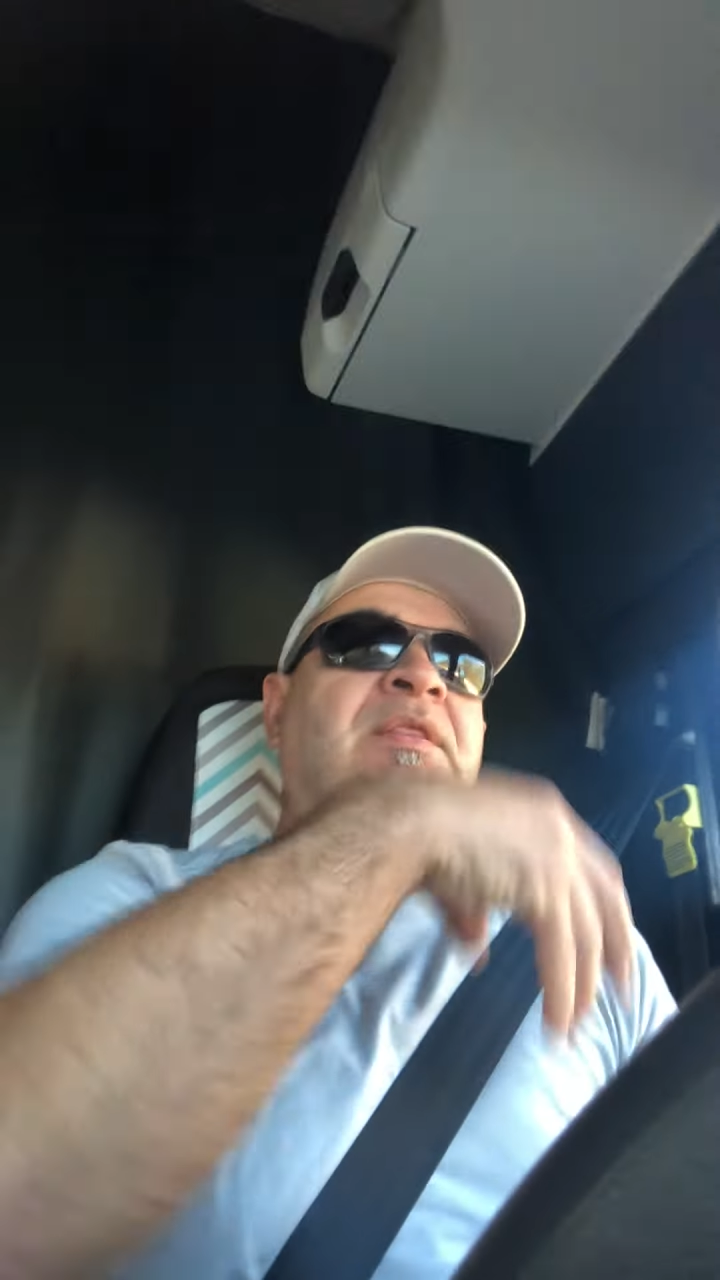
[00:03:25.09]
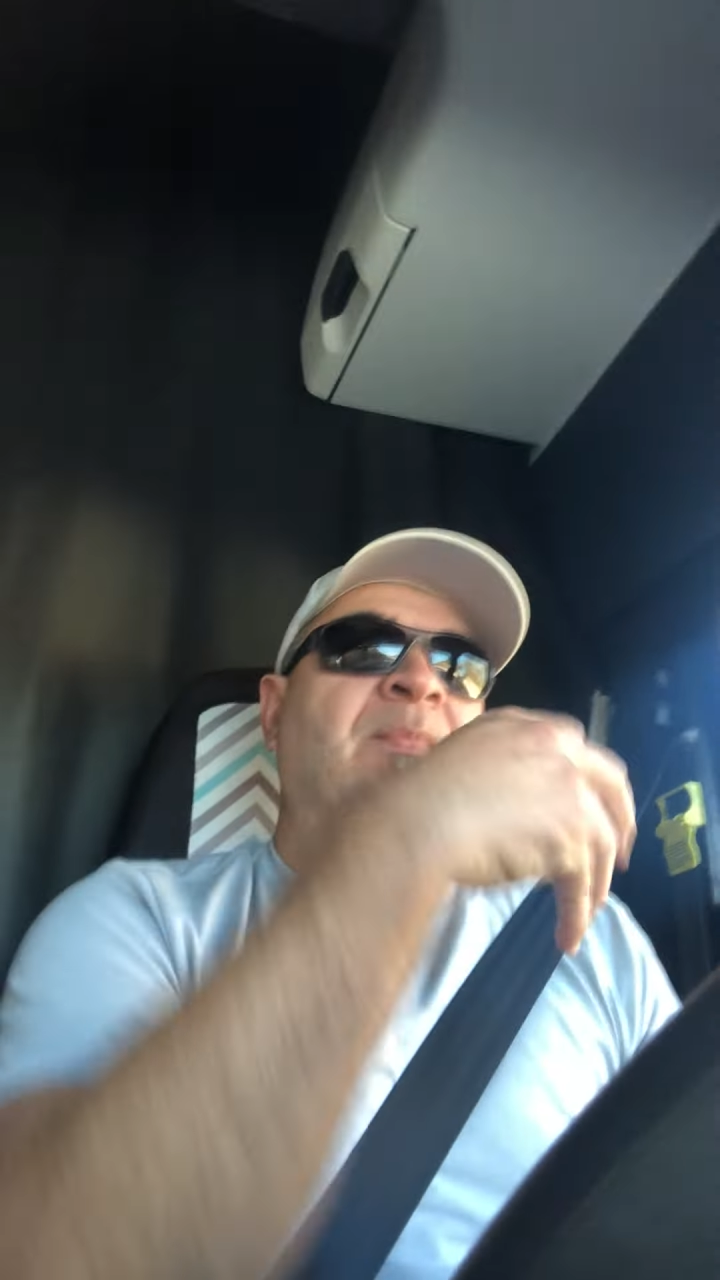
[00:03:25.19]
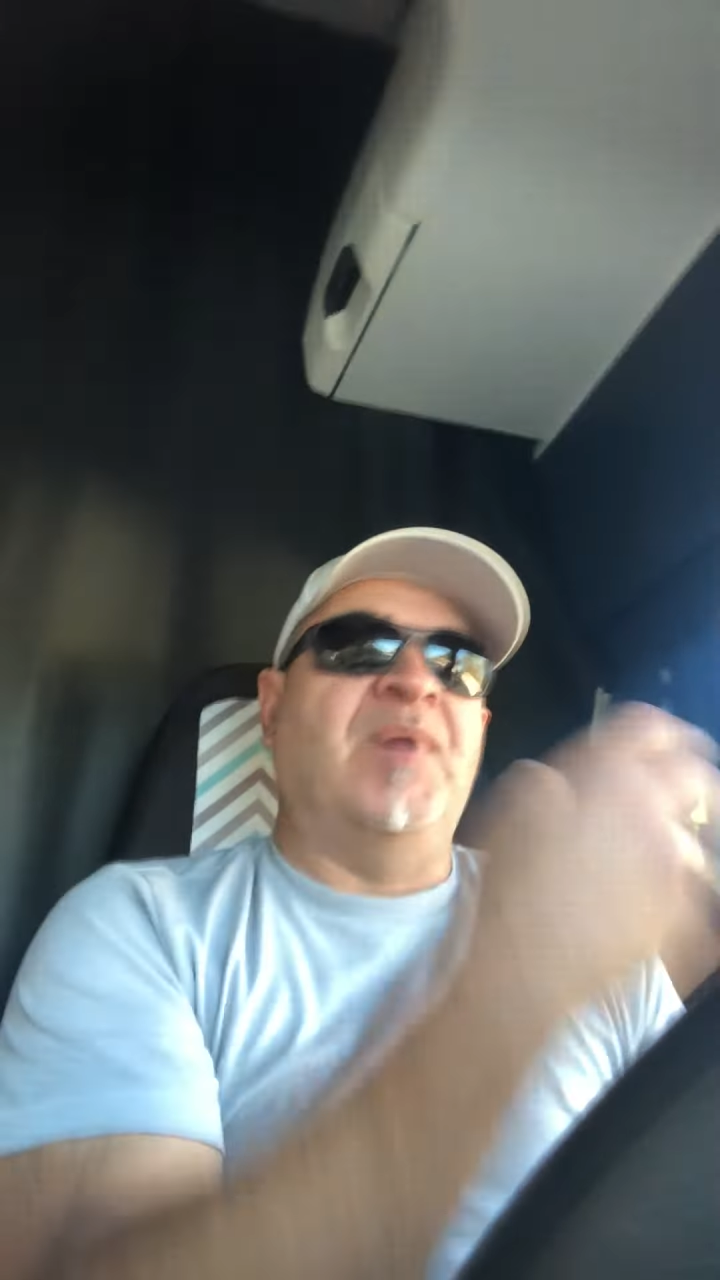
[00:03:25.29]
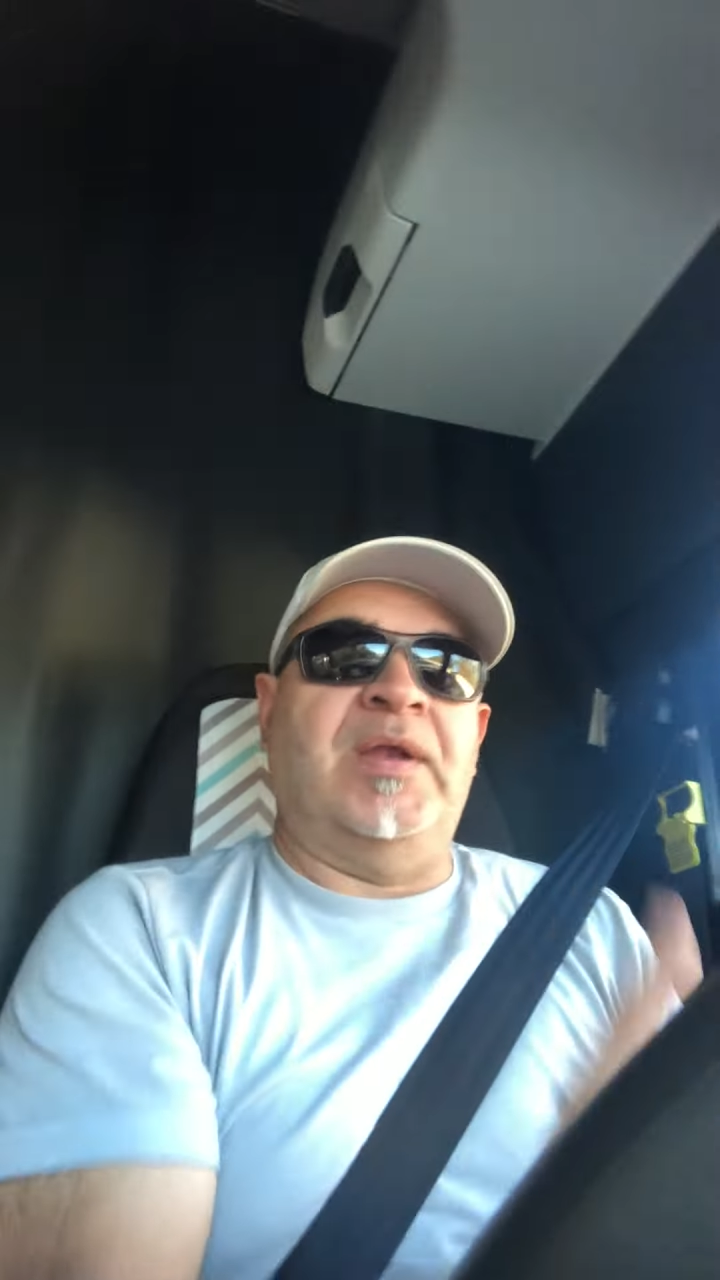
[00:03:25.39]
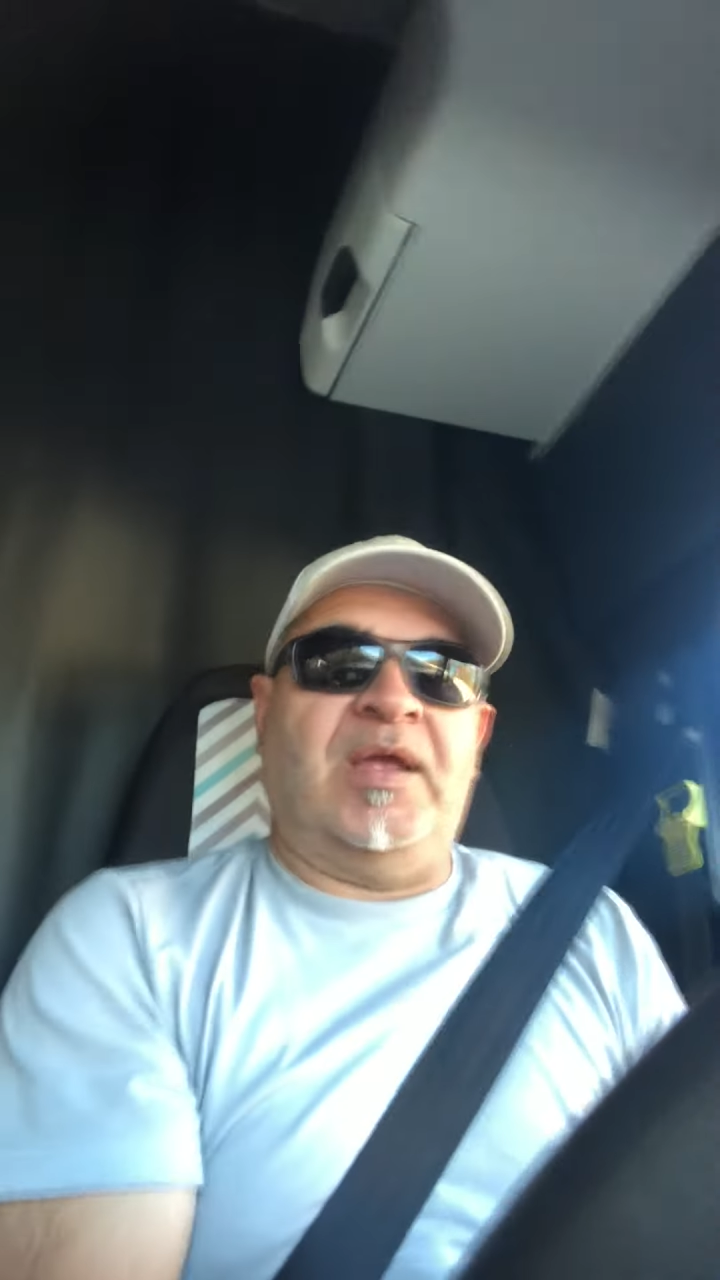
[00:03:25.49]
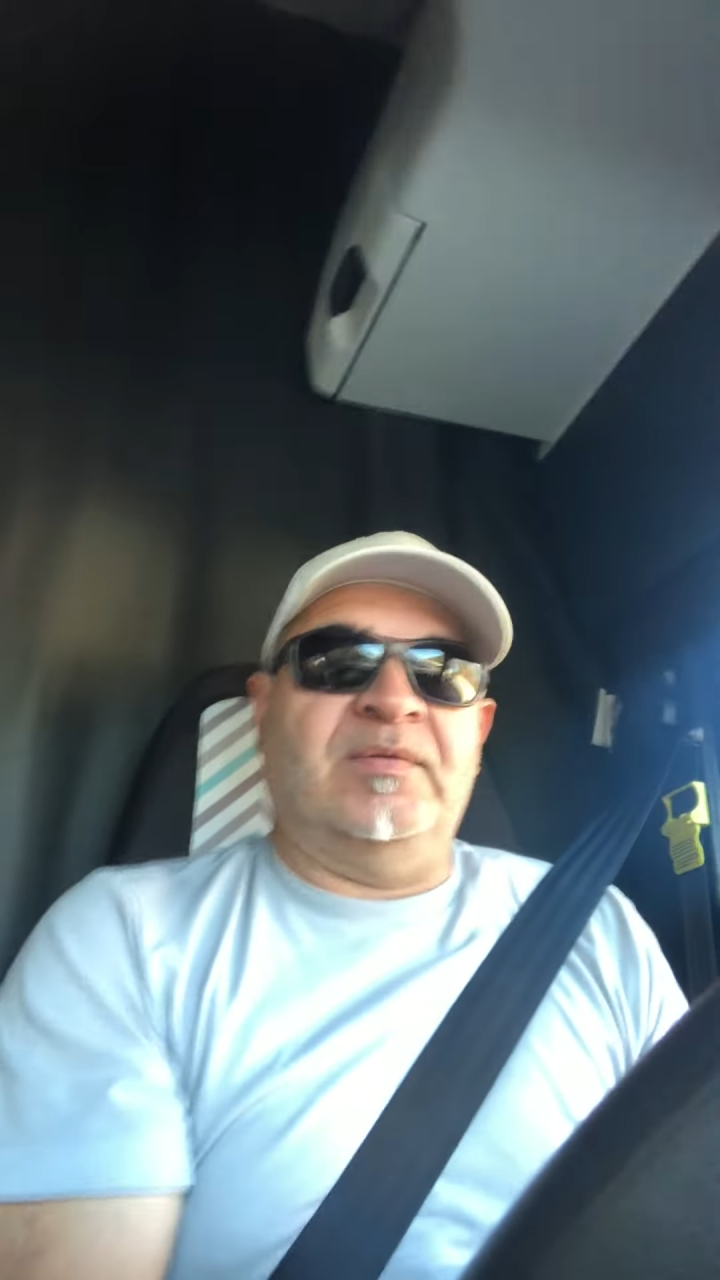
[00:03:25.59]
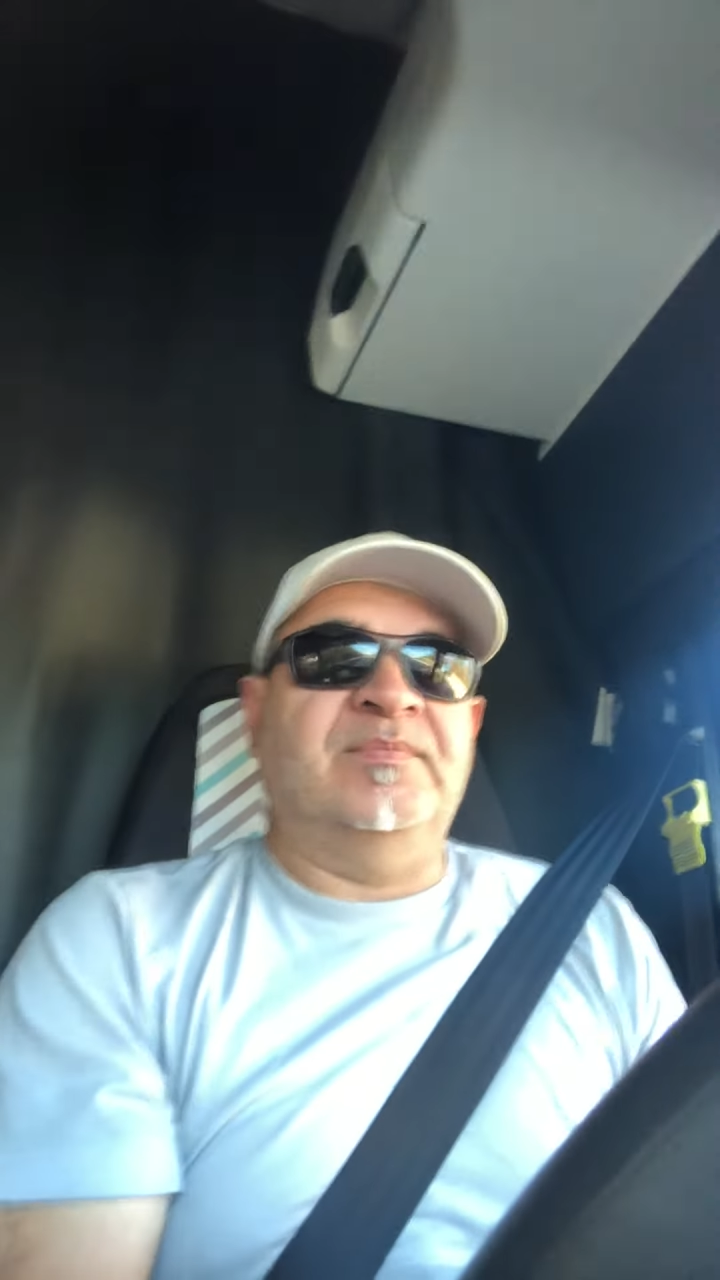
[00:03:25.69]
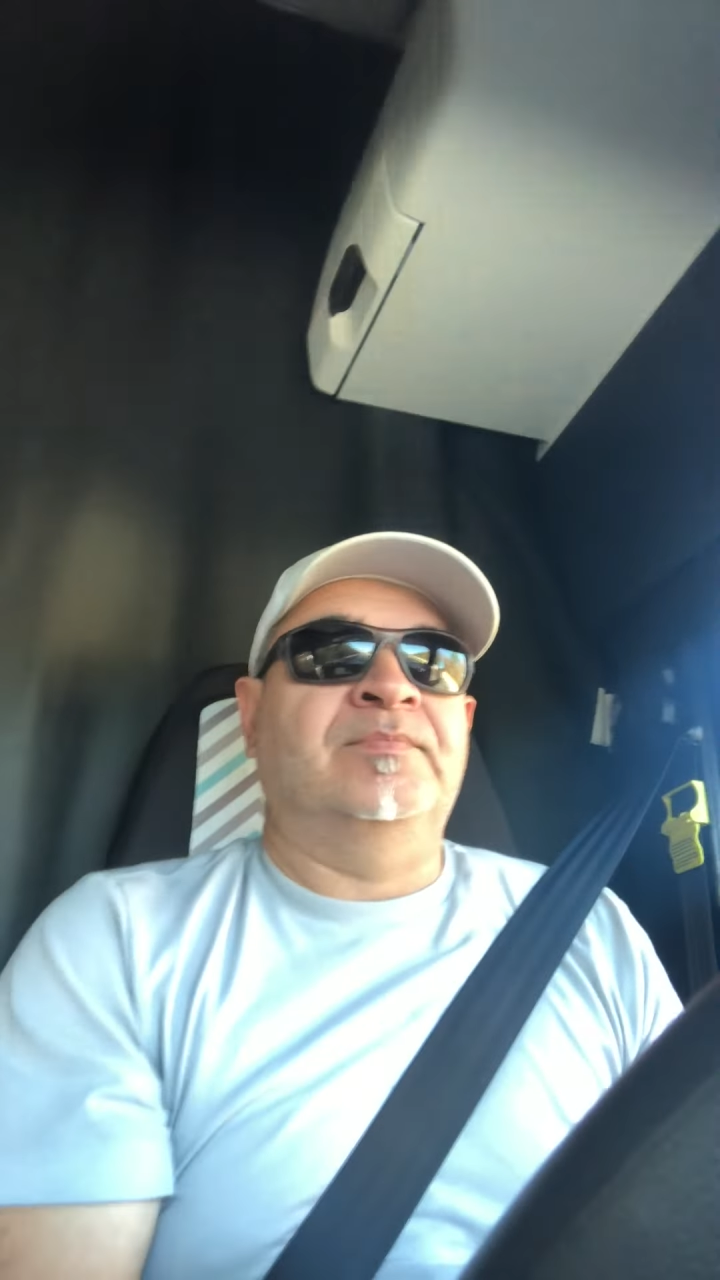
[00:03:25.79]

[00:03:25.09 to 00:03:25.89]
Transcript: the money.